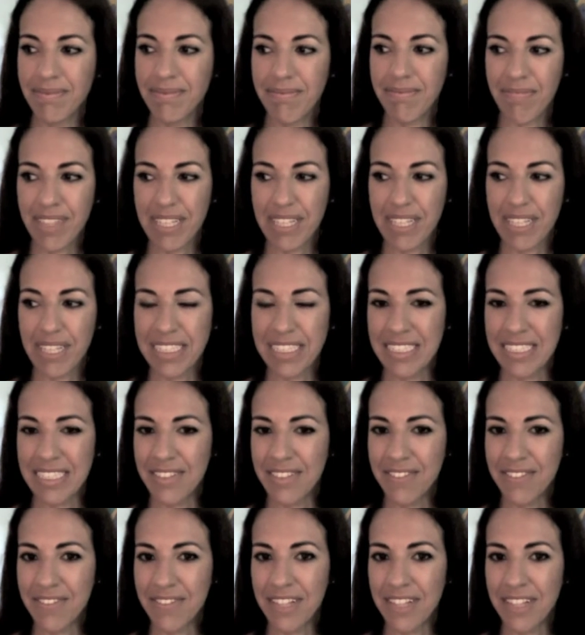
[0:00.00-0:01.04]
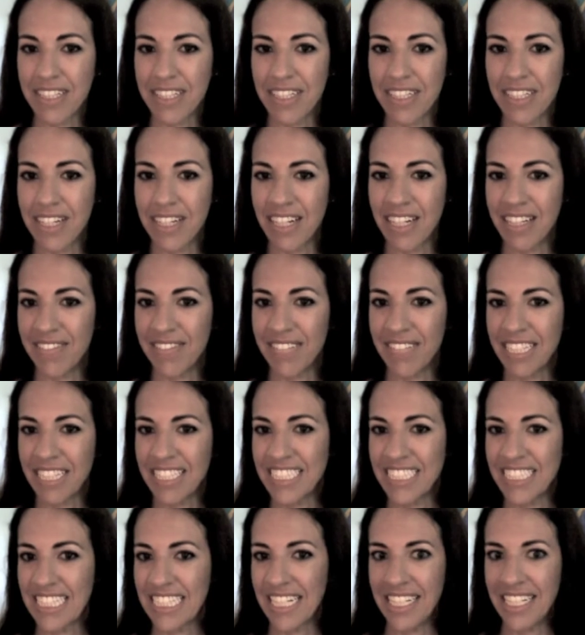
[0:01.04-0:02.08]
I still felt a lot of
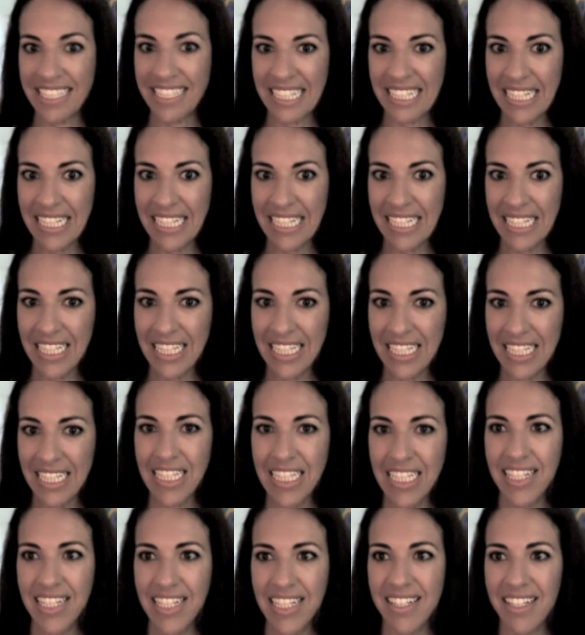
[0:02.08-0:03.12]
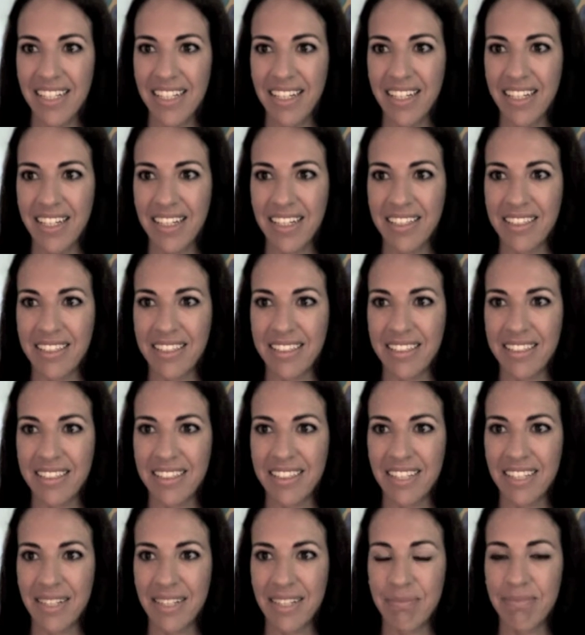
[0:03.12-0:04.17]
anxiety. And
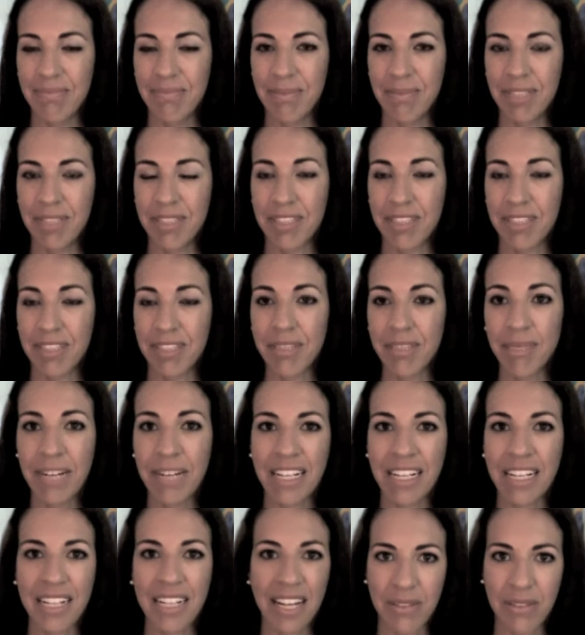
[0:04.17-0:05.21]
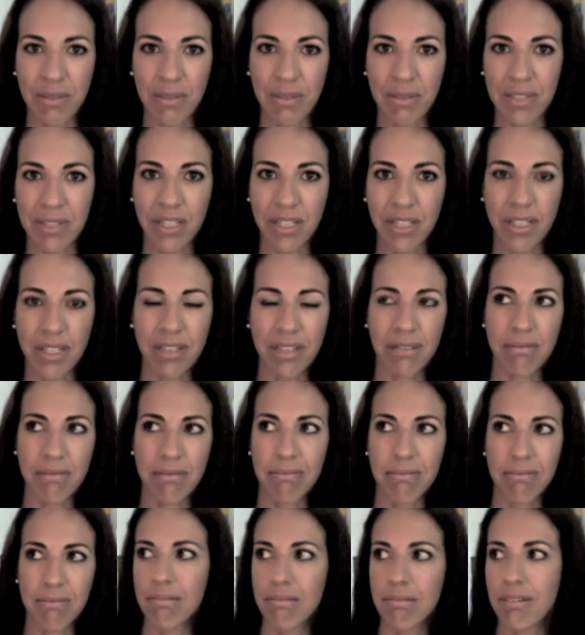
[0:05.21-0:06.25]
looking back now, I'm like, oh,
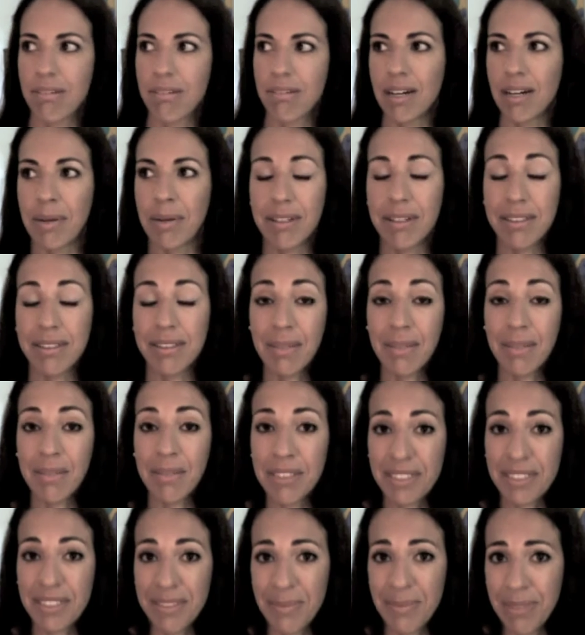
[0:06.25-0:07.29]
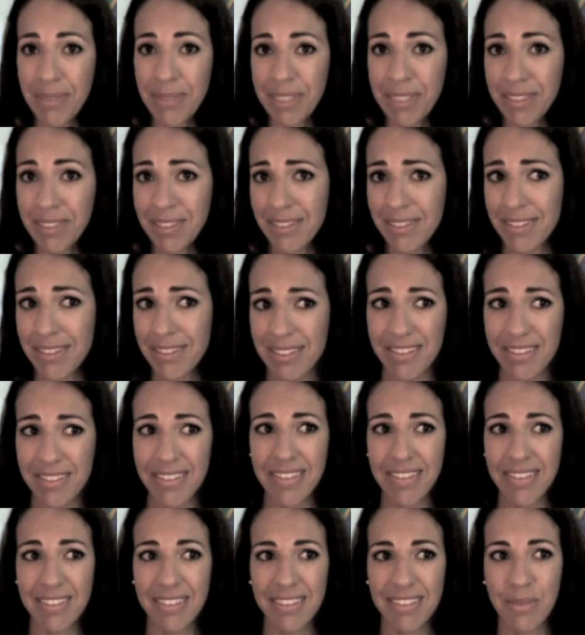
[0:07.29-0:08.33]
that must have been
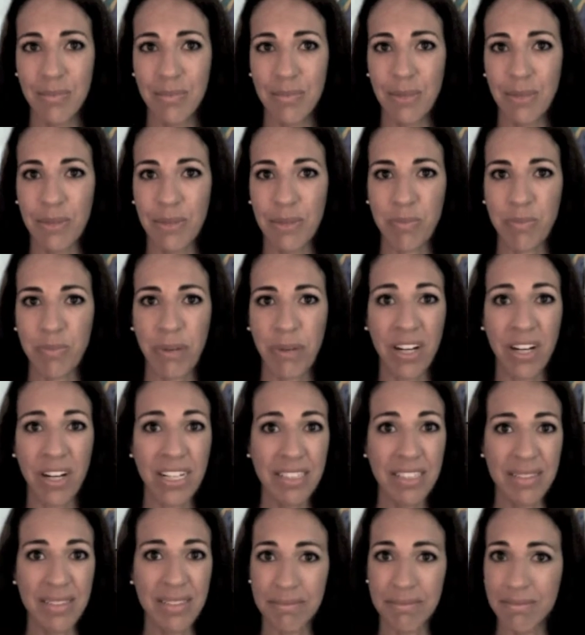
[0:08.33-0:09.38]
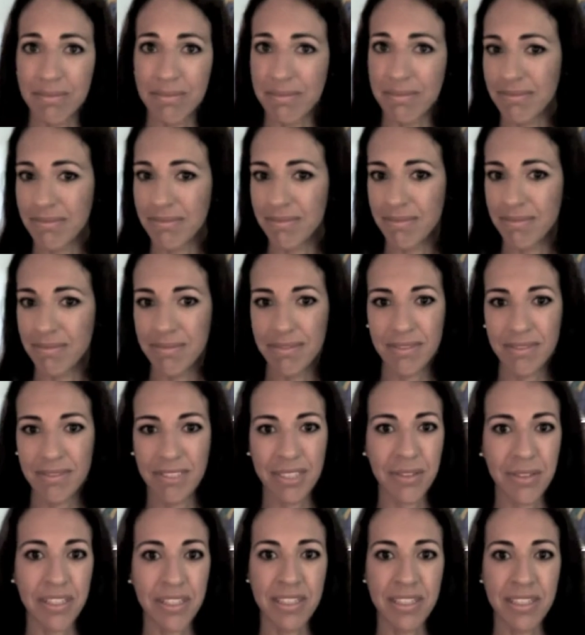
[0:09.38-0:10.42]
some postpartum going
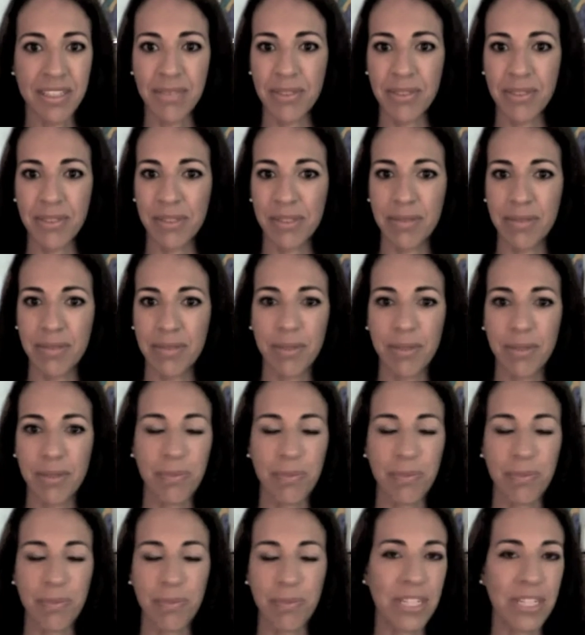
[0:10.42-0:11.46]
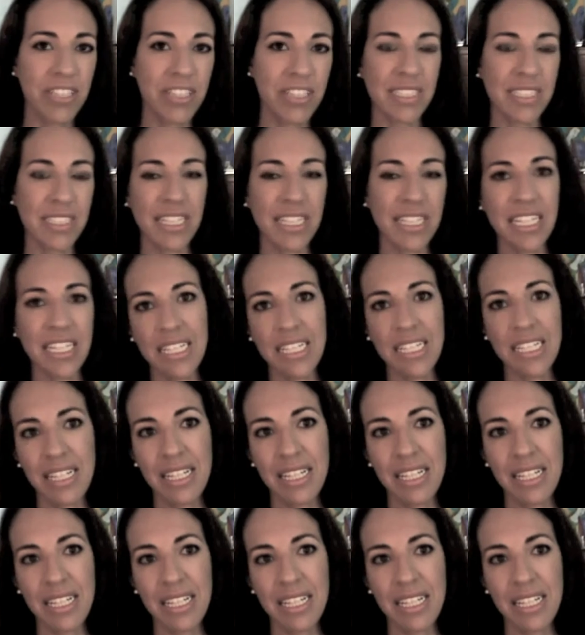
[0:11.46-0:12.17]
on, postpartum depression, anxiety,